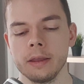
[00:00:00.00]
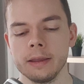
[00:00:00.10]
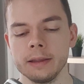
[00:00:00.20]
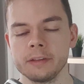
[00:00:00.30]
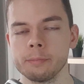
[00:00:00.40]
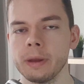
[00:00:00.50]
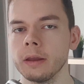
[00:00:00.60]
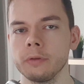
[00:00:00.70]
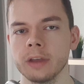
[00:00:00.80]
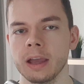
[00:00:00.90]
it's better
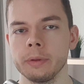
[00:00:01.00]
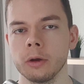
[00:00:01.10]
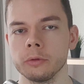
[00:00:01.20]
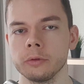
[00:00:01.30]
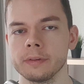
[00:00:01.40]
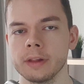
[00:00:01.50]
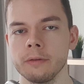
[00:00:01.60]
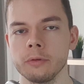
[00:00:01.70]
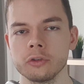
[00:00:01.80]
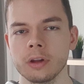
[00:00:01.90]
if you type it out
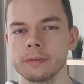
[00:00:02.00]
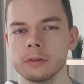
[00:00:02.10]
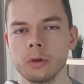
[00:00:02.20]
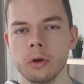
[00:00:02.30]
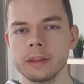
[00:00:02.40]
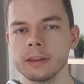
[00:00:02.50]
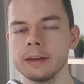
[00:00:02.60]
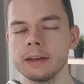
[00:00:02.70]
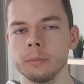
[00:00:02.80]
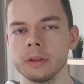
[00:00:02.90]
yourself. You just learn it a
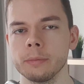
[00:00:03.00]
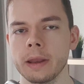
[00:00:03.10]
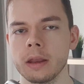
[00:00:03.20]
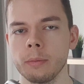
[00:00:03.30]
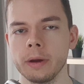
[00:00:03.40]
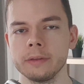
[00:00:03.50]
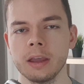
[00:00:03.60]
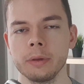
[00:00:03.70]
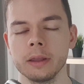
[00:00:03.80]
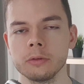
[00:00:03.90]
little bit better by
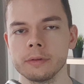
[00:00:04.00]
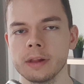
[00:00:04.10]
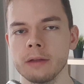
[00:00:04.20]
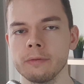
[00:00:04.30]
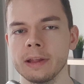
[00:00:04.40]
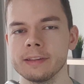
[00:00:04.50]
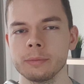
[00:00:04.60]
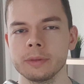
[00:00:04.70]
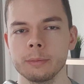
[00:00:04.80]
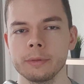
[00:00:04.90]
typing it yourself. And
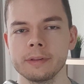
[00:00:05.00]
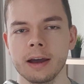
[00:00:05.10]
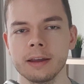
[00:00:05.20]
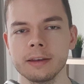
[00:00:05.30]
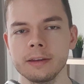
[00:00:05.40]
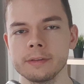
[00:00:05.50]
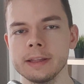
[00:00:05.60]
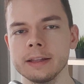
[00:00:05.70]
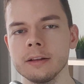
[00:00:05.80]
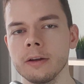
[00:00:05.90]
sometimes there are these
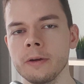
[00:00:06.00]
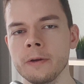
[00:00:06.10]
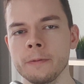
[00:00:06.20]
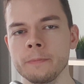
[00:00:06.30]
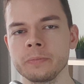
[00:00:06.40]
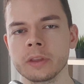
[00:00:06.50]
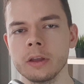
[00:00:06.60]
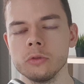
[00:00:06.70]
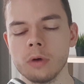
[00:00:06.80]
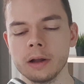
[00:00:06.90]
little
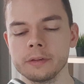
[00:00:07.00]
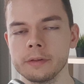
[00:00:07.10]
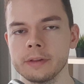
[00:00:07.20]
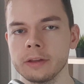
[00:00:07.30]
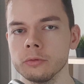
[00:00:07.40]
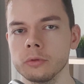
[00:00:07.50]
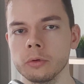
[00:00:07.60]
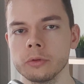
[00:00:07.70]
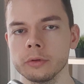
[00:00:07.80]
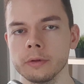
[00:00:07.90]
nuances that you
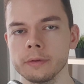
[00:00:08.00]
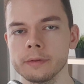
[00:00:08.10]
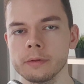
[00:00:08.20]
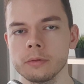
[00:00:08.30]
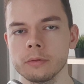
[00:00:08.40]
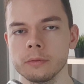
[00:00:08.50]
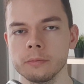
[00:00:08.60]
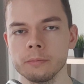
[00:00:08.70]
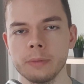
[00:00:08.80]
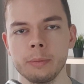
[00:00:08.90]
don't notice.
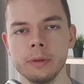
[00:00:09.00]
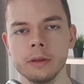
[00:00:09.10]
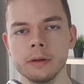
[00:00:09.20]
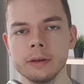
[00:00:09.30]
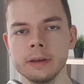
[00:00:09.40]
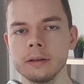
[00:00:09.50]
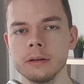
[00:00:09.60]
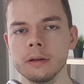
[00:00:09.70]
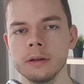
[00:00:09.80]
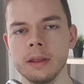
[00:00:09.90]
Maybe a little